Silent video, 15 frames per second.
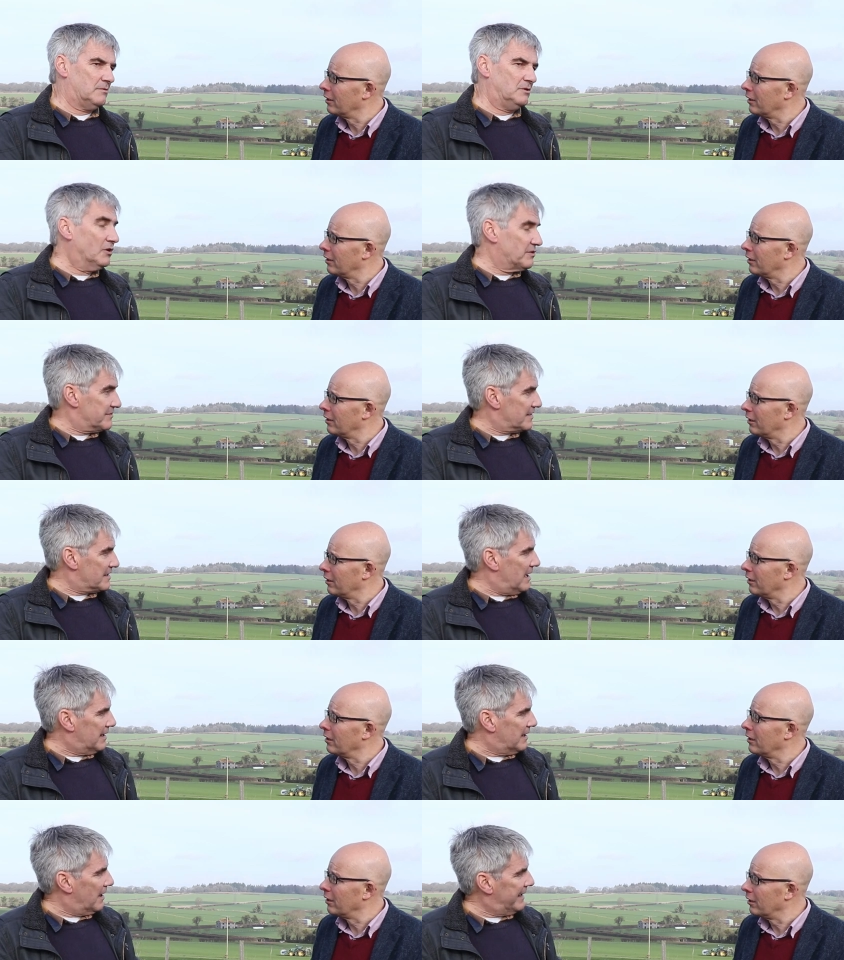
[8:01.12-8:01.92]
Speaker 1: looked
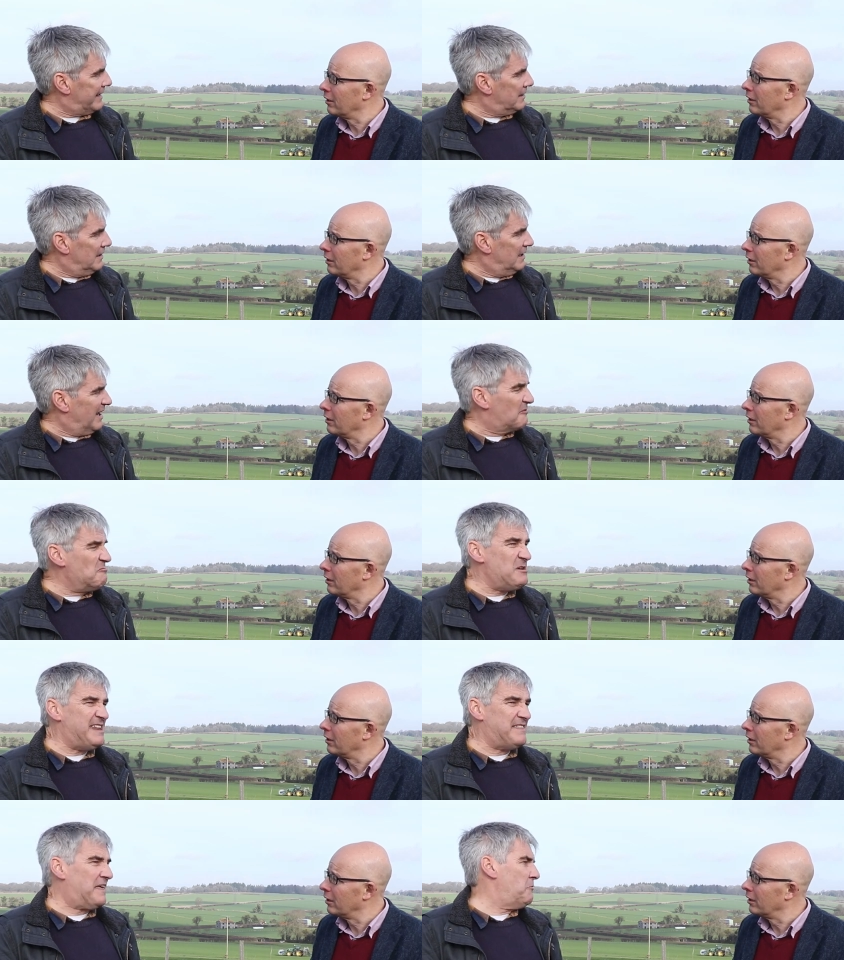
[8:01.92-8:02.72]
alike. And
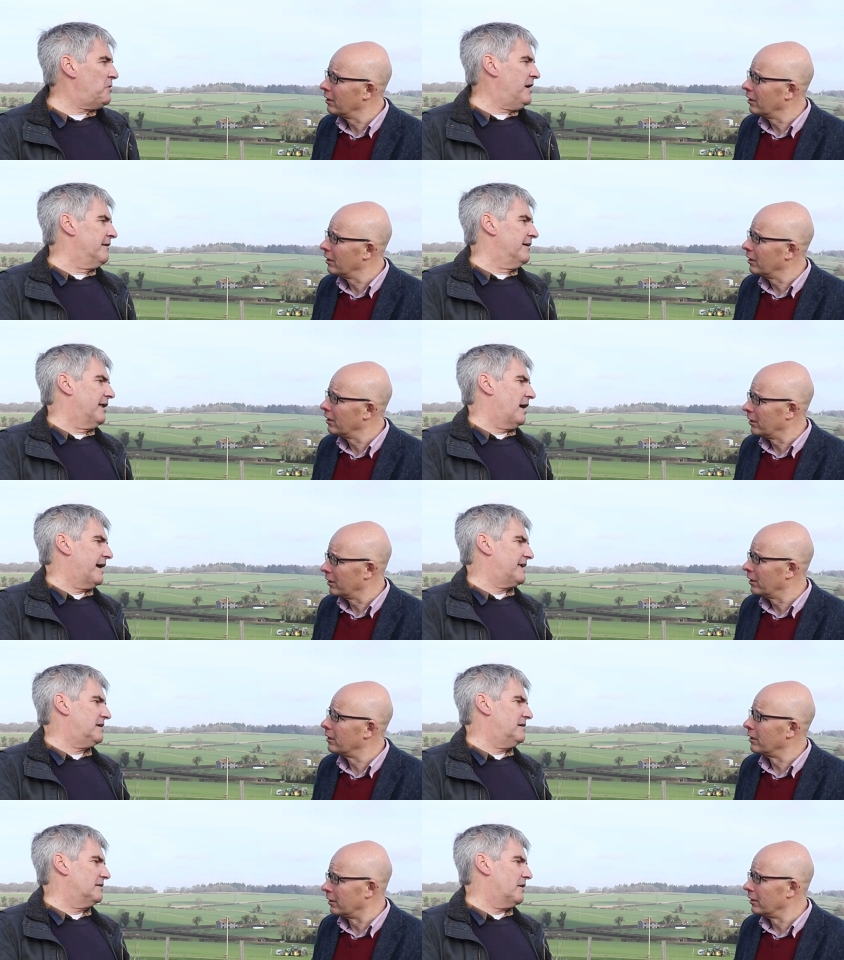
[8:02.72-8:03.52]
really they were
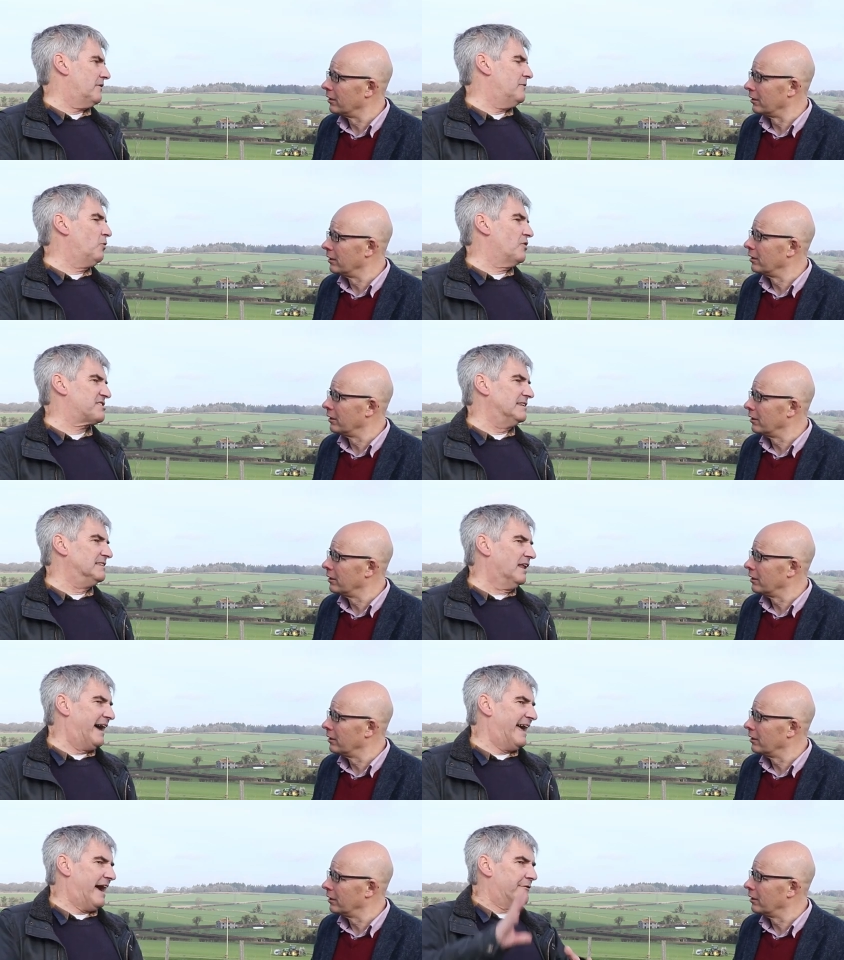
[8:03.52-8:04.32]
alike, you know. It wasn't
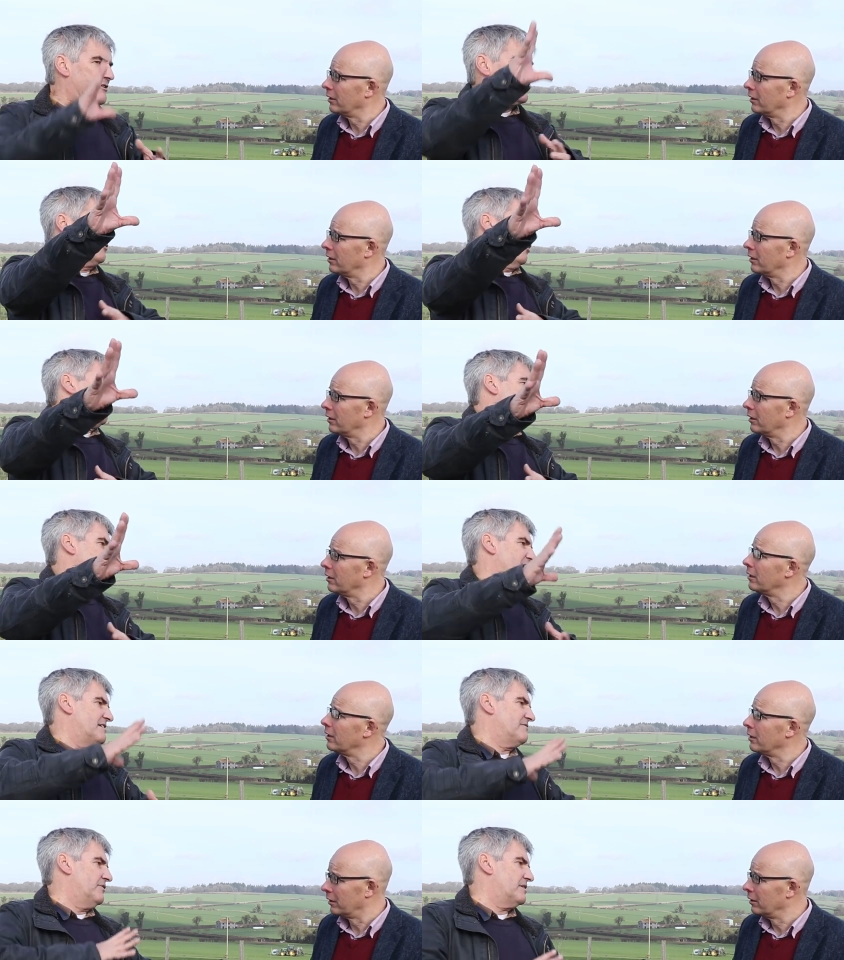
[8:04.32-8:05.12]
like
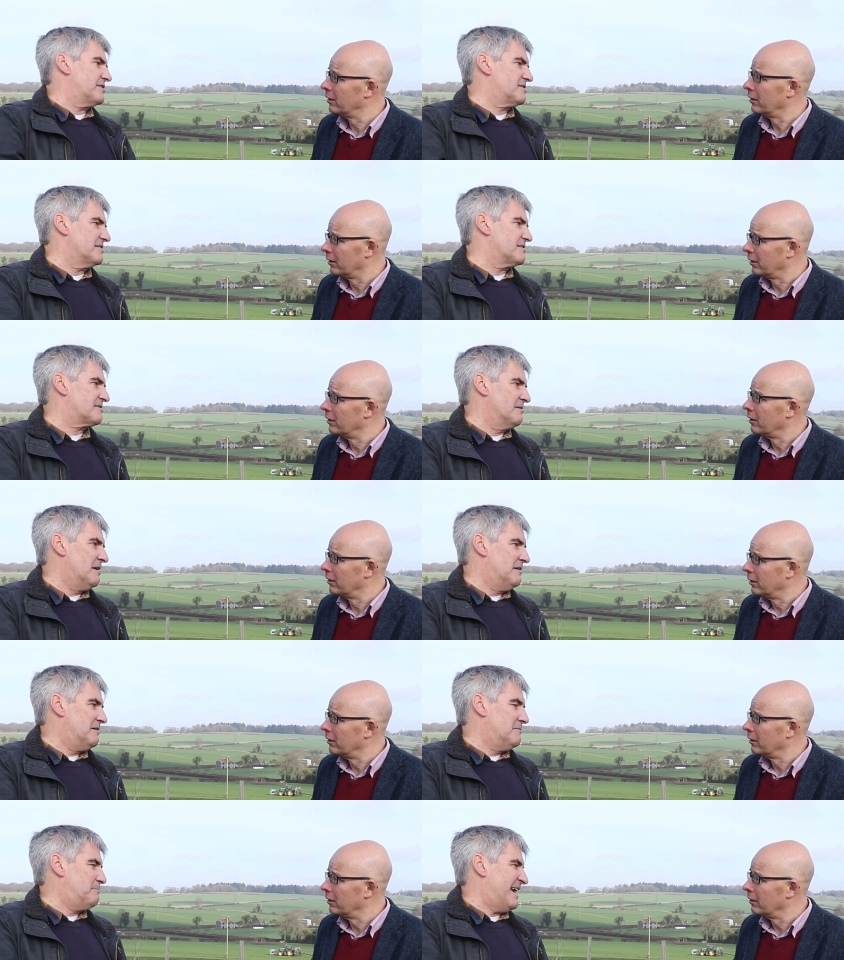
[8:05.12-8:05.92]
aristocracy versus
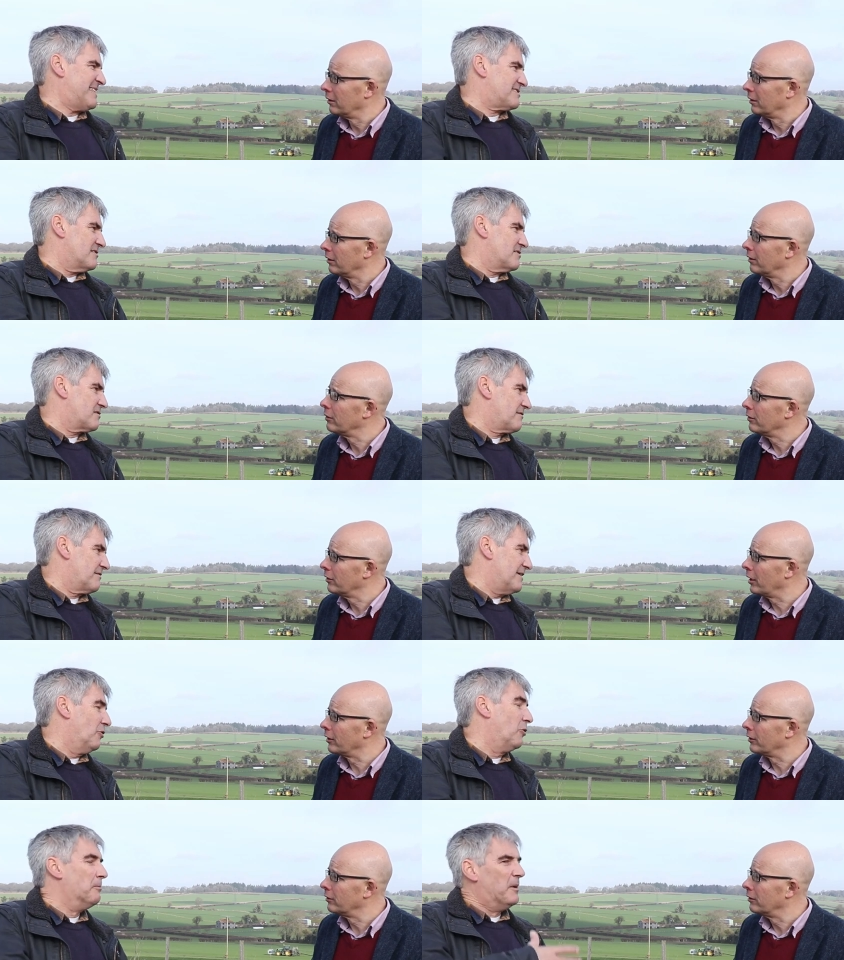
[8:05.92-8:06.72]
peasantry
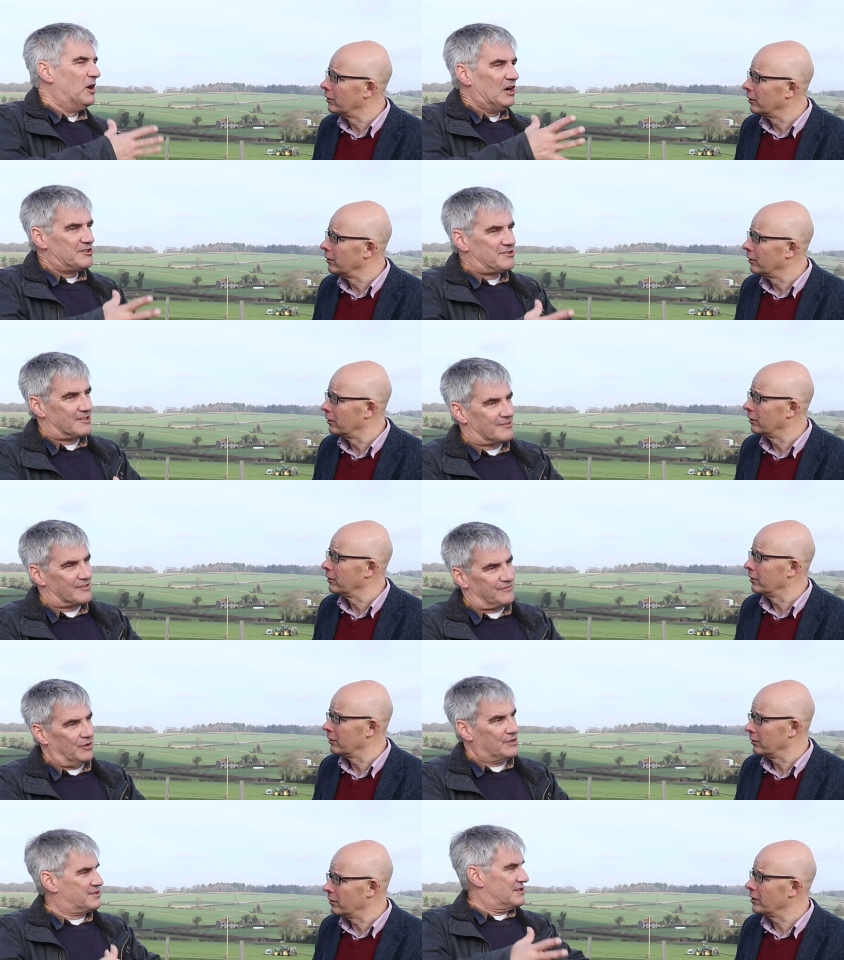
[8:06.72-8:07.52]
or merchants
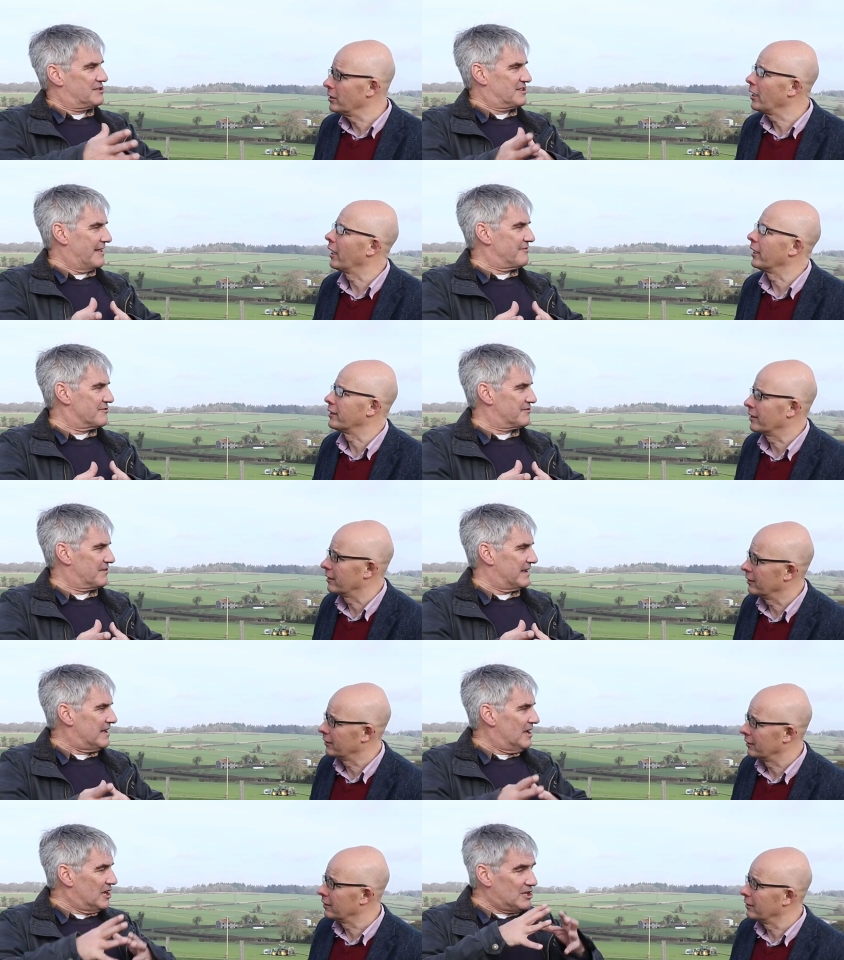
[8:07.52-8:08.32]
versus gentry.